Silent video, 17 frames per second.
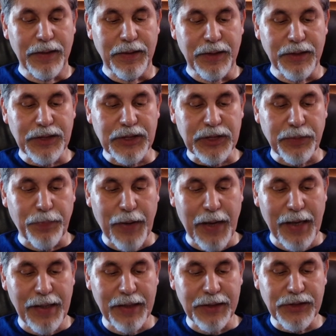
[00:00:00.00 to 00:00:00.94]
the
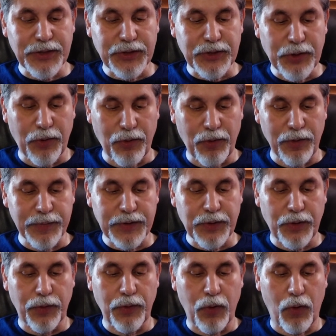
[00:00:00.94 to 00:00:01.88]
Spanish
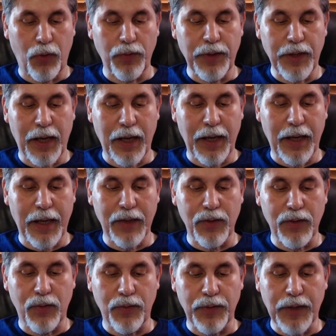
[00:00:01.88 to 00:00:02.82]
terms ñoña
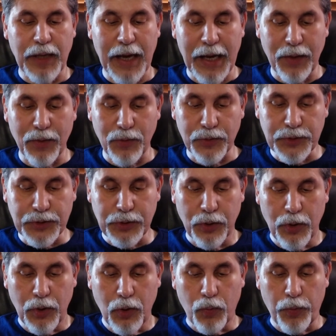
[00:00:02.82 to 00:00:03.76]
and ñoñados
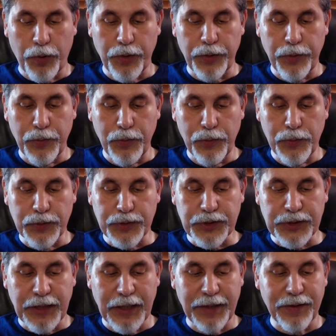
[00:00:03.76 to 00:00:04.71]
were
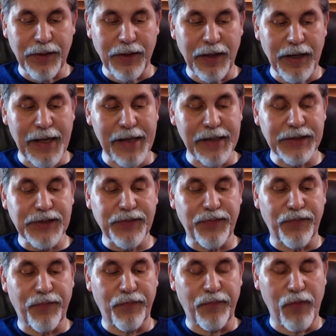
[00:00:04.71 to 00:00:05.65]
used in the less
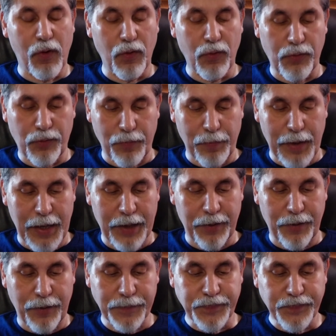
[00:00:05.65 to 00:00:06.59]
vulgar
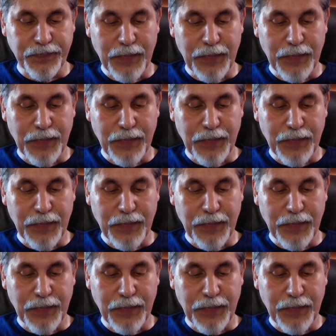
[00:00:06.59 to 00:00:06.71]
manner.